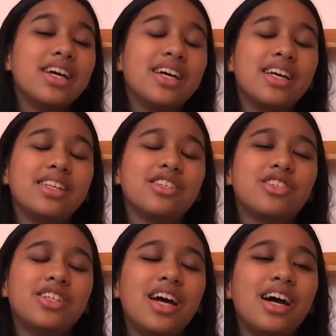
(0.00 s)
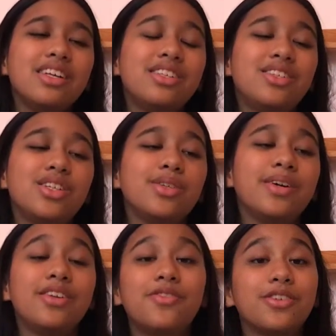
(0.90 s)
is she has
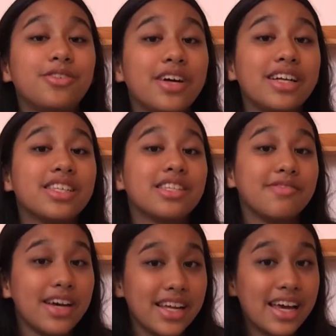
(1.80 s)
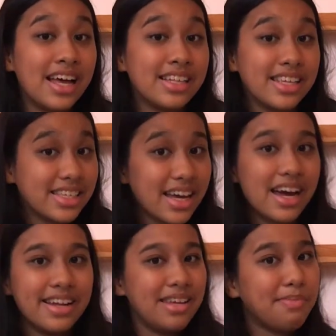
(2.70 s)
to infiltrate the Renegade
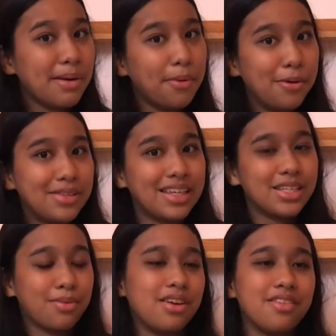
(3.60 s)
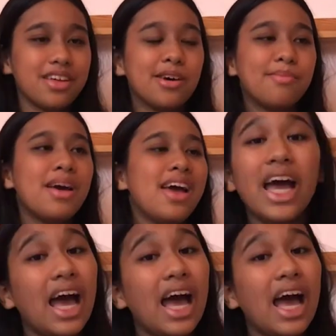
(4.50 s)
Society by posing as one of them,